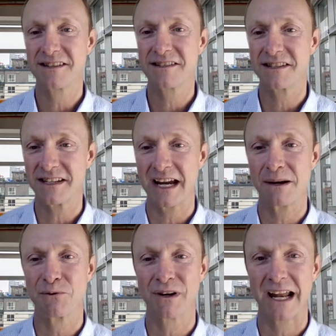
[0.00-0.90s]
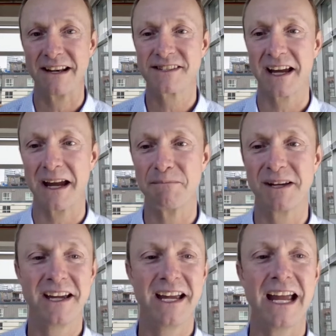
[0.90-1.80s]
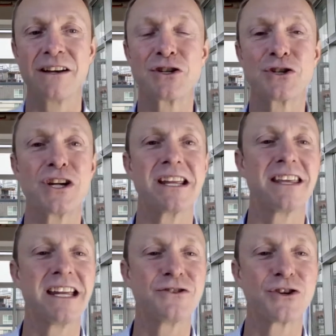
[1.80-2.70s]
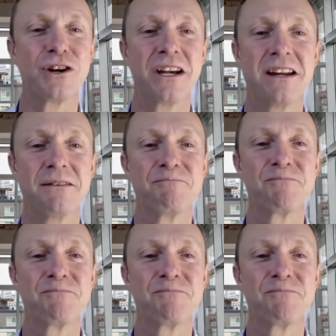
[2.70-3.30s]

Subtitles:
sustainable landscape and to share their journey,